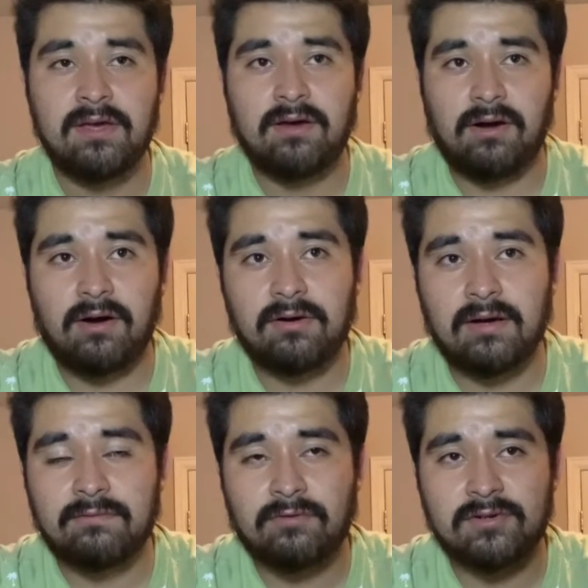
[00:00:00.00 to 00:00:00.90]
all
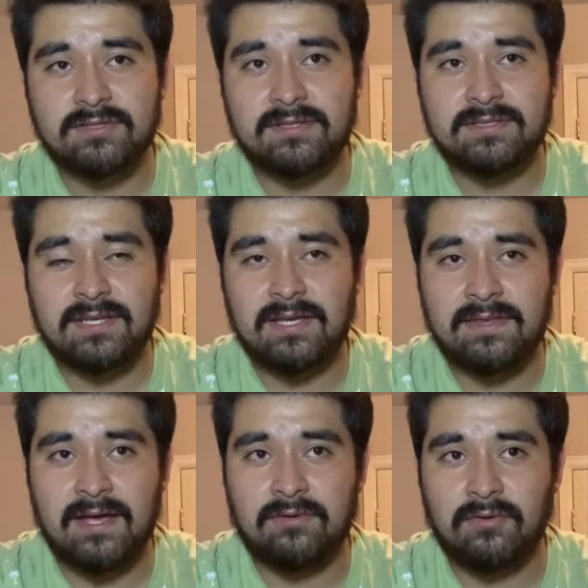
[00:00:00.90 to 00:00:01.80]
unfortunately say
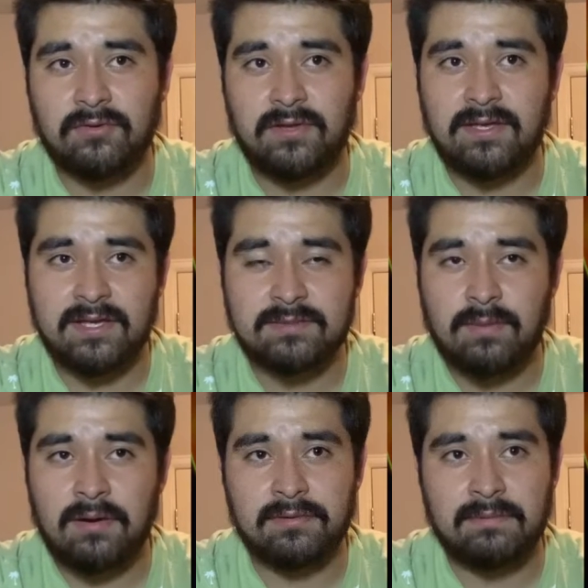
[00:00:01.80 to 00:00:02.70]
that GoldLink is
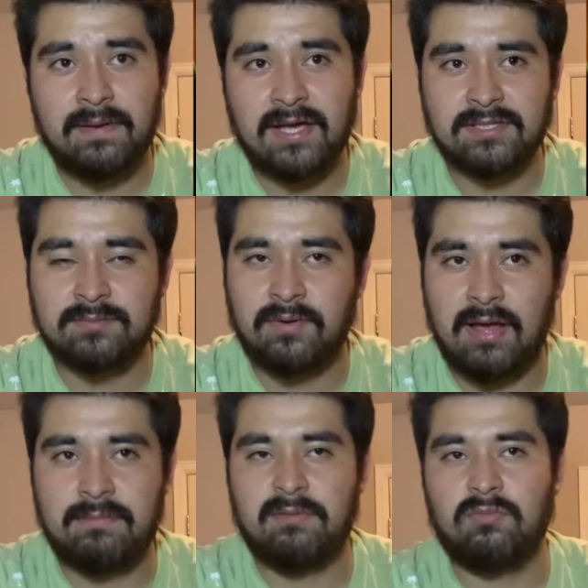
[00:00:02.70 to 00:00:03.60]
probably past its
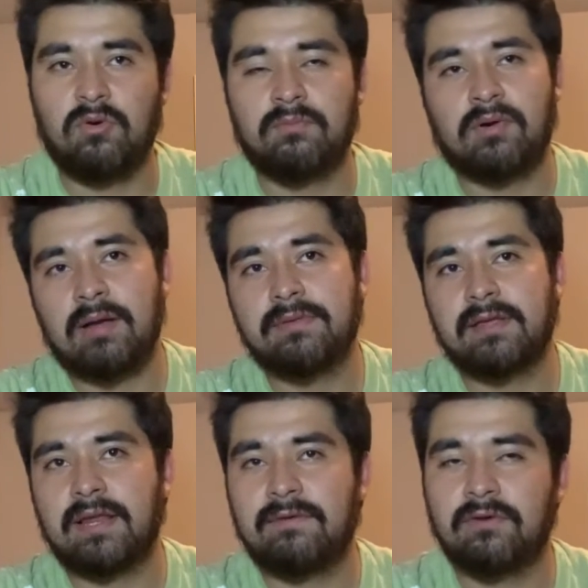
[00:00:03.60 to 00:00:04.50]
prime, and we'll probably
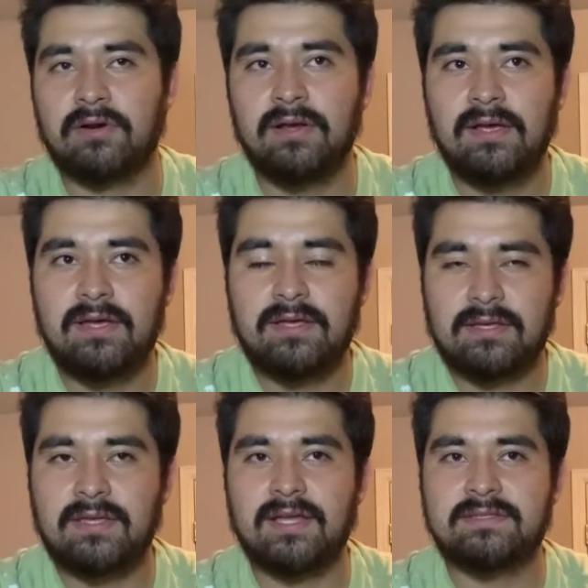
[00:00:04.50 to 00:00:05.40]
never
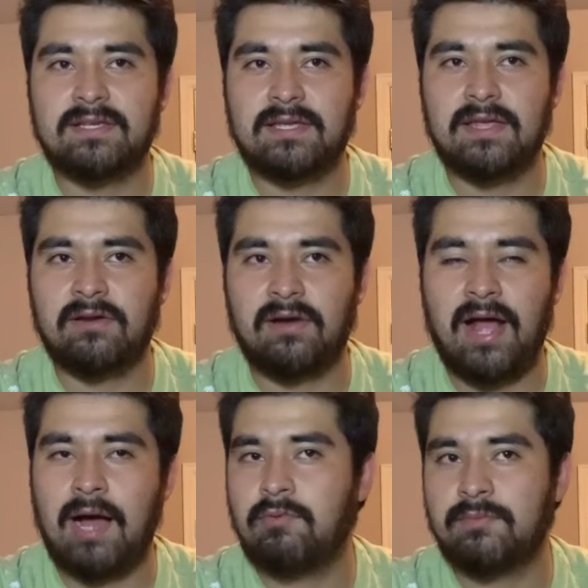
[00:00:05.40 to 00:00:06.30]
get to hear
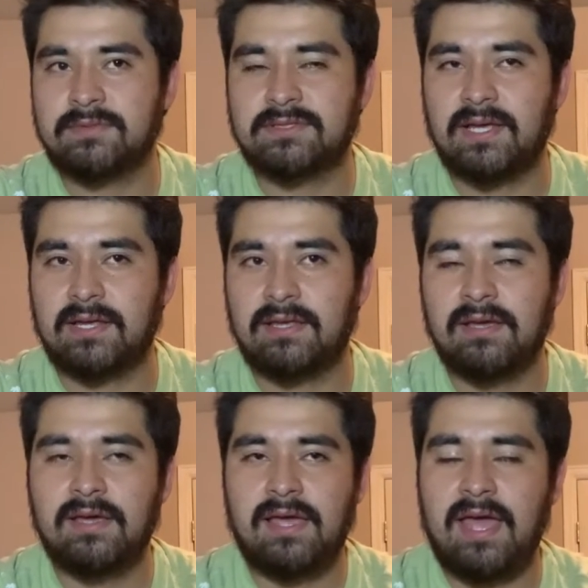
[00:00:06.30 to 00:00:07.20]
albums like
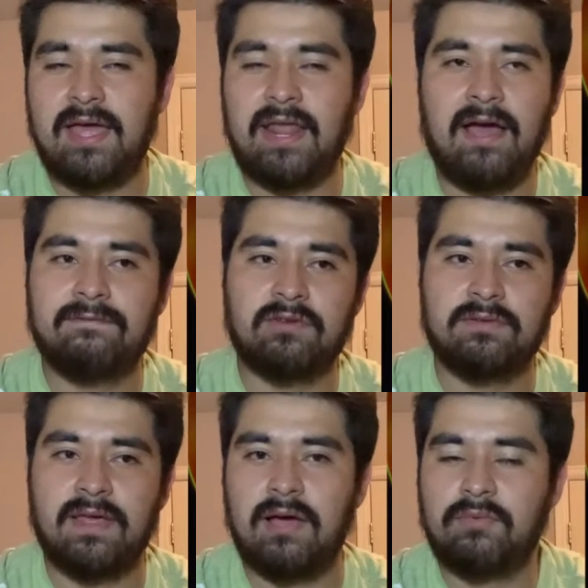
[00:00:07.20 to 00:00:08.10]
"And After
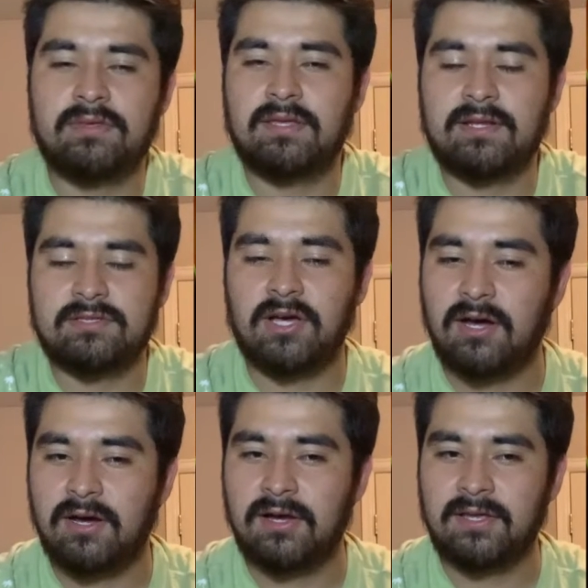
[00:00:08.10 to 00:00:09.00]
That We Didn't
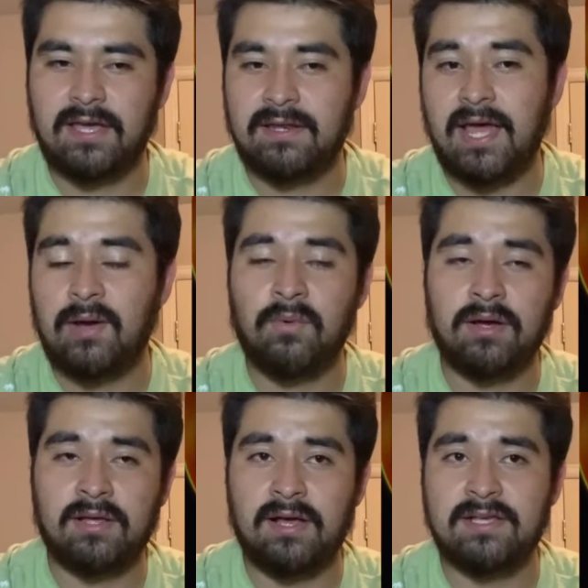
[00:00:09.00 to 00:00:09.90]
Talk" and "At
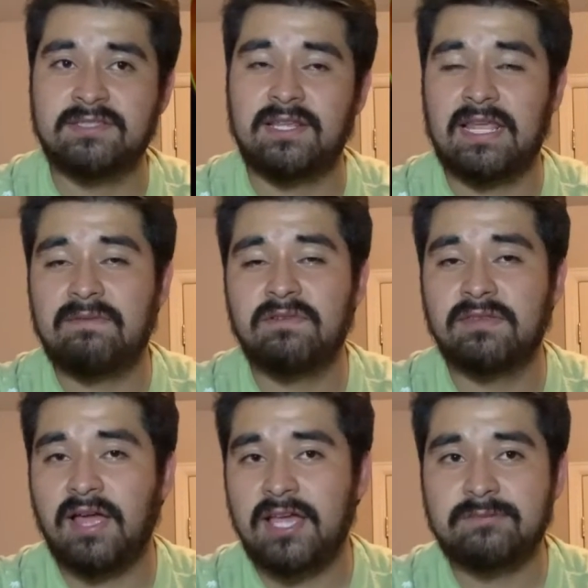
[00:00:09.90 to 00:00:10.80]
What Cost," and even
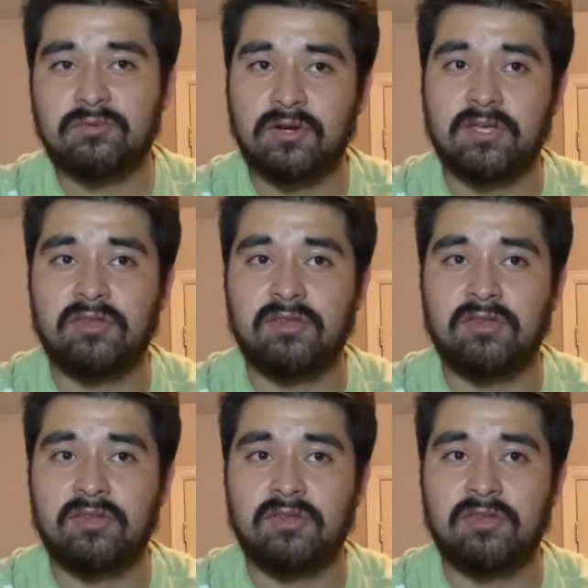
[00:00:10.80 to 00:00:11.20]
Diaspora.